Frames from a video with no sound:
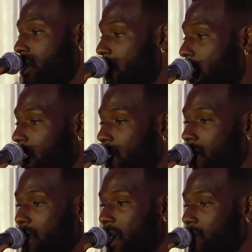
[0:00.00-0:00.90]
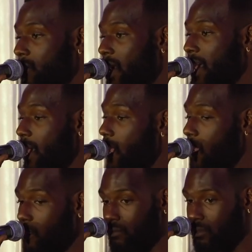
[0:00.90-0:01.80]
and great, because that's what I
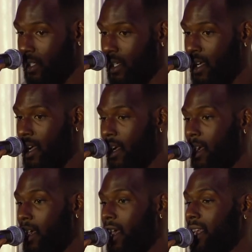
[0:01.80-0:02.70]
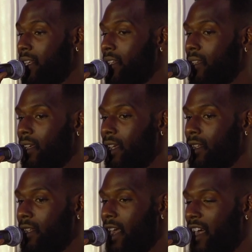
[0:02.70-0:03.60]
am.
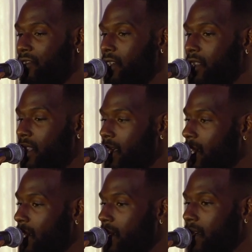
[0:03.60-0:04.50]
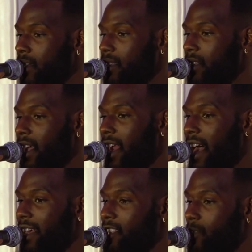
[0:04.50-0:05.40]
And everything that
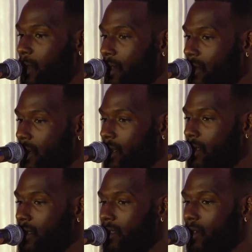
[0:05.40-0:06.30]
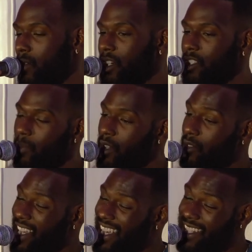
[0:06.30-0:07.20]
I experience or
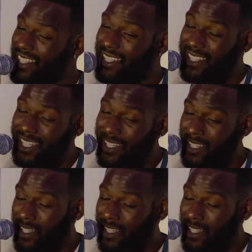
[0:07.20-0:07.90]
experienced,